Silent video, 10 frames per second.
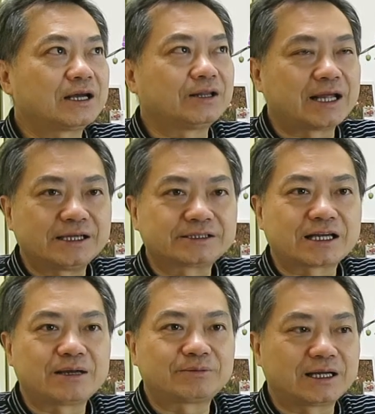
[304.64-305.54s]
and
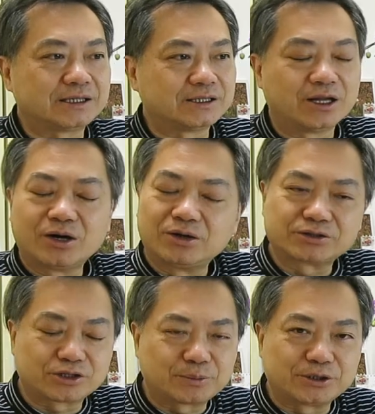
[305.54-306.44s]
landscape, there's
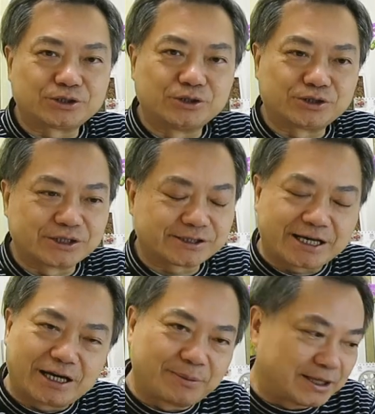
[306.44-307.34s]
low superstitious
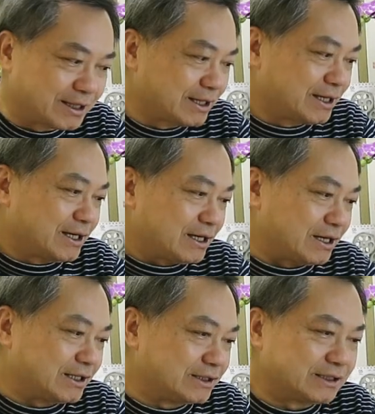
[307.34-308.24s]
element,
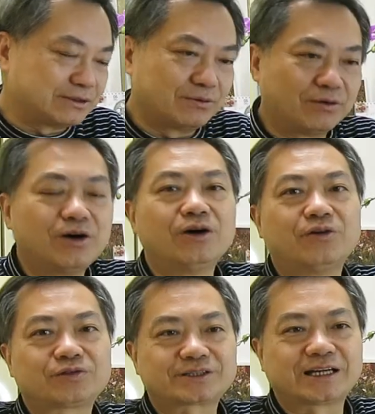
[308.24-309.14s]
and it is
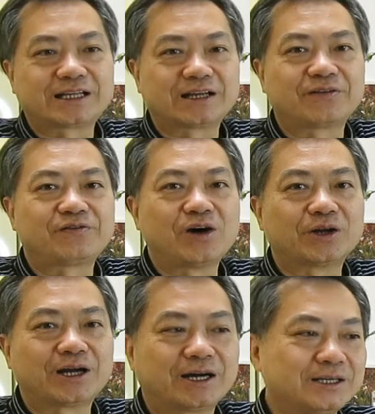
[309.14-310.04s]
worth studying
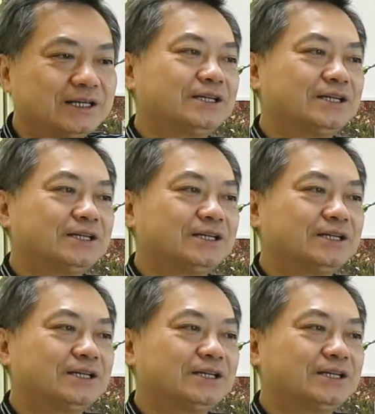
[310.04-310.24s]
further.